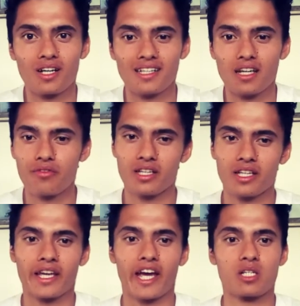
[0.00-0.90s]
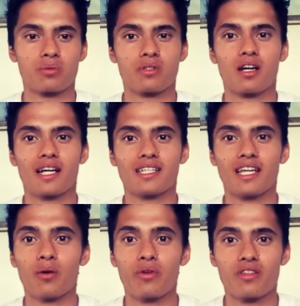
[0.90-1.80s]
I love the engagement I
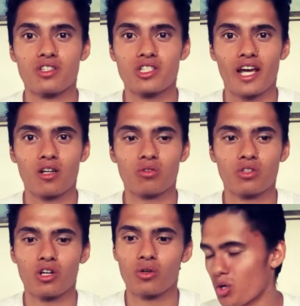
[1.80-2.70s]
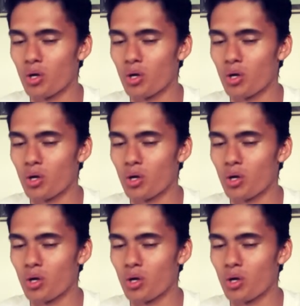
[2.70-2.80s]
get with this channel, you know?